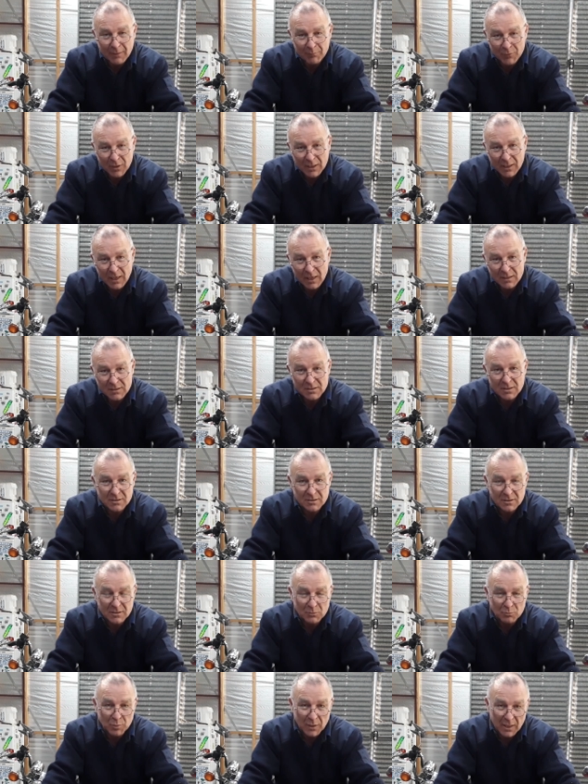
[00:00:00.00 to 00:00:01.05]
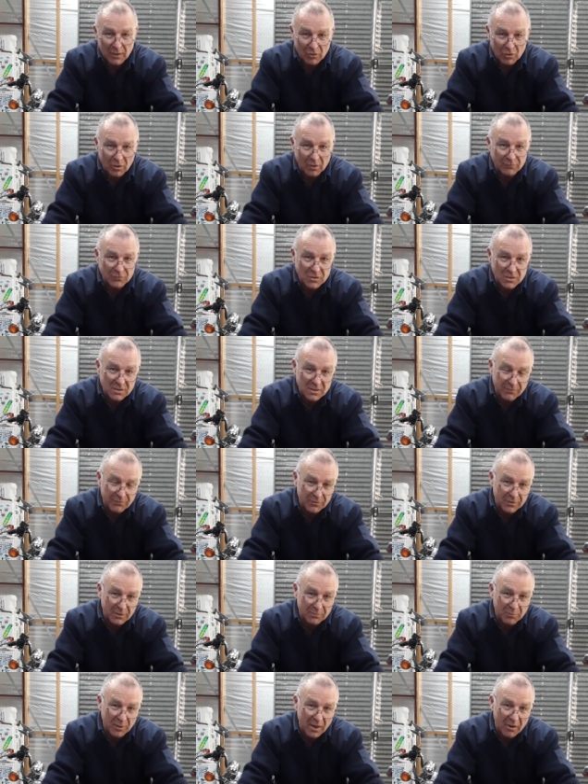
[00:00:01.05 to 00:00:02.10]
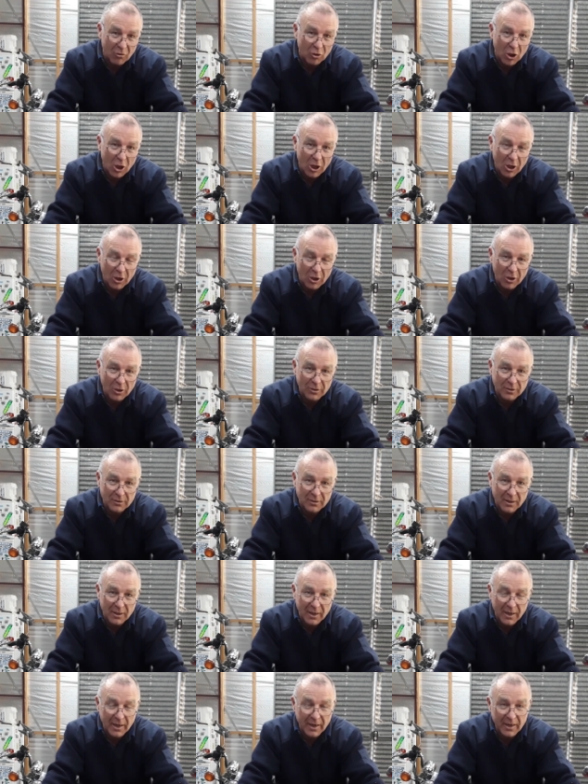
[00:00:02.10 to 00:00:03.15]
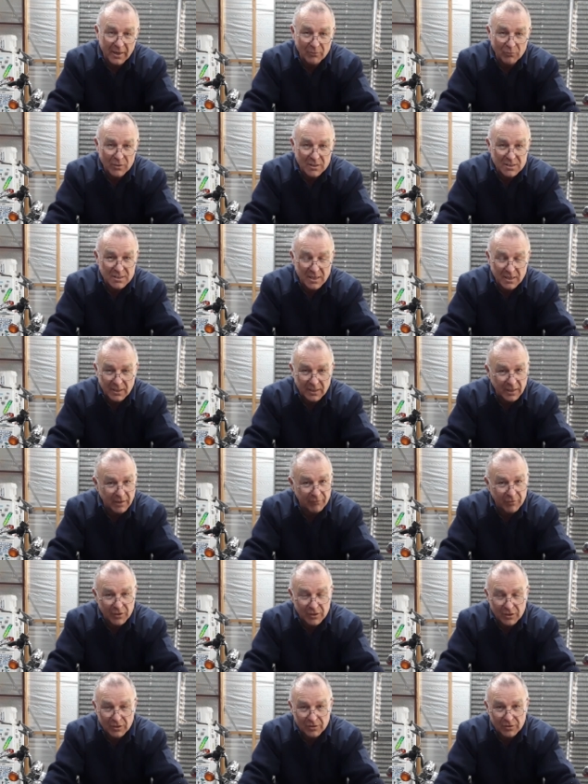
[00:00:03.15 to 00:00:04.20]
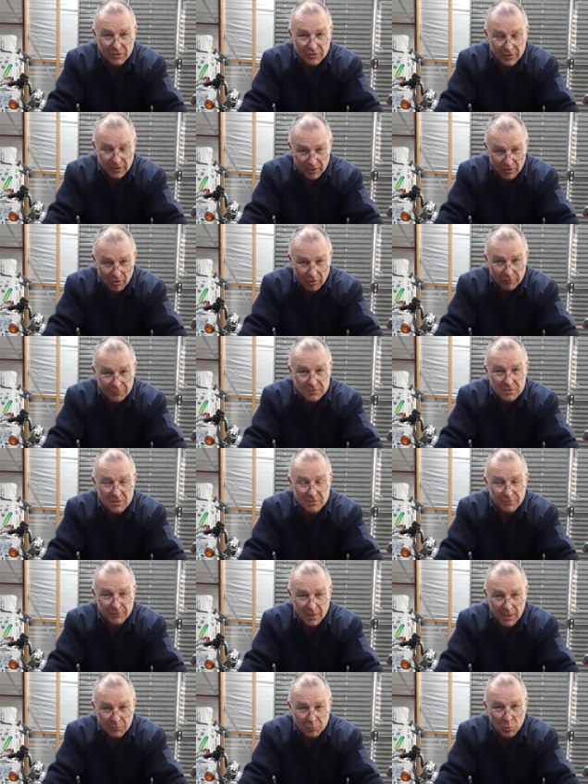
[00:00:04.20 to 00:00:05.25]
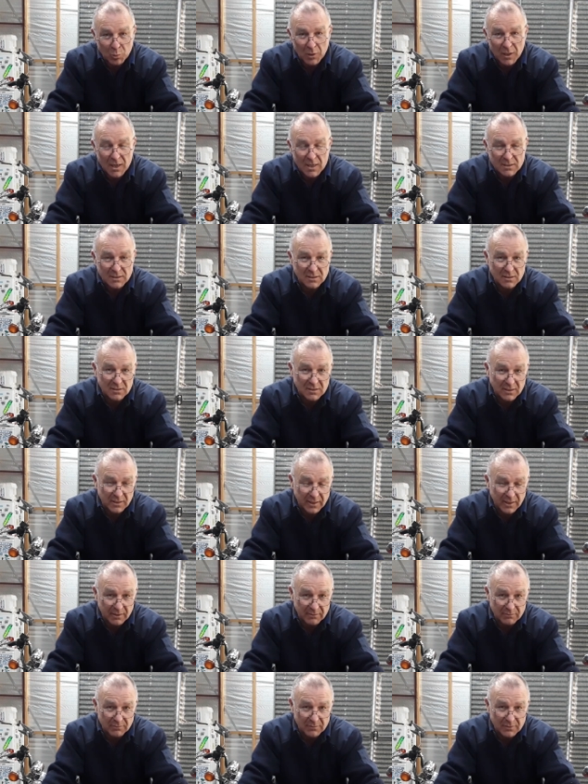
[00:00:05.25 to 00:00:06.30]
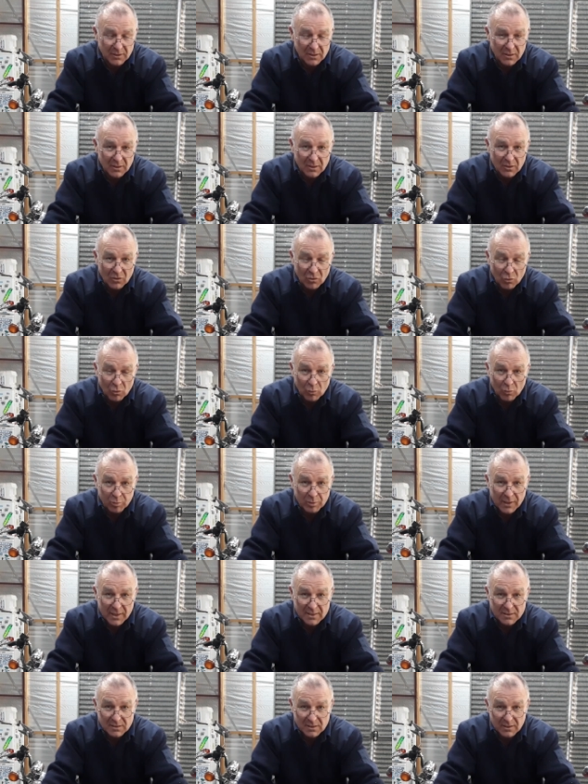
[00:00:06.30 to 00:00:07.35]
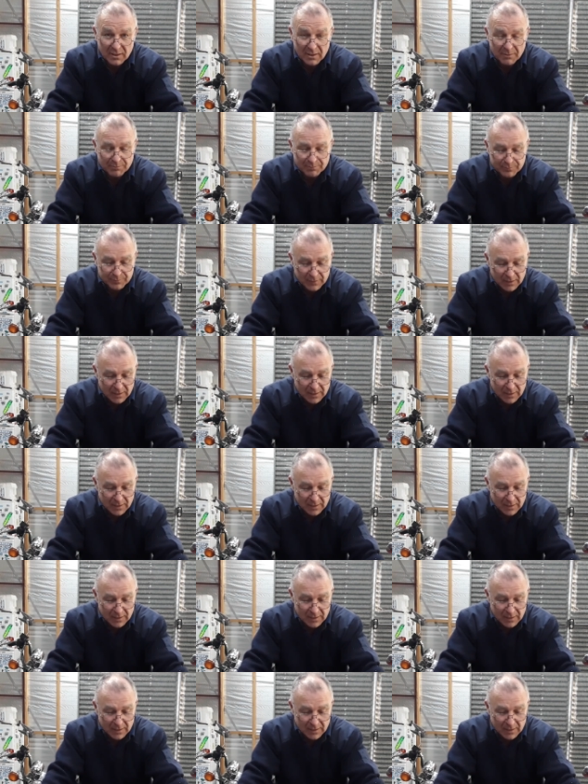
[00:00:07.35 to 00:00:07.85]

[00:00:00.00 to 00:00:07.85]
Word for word: up the cases and the barrel. I've just given the barrel a hone. And we're sending everything off to the vapor blasters to get all blasted up.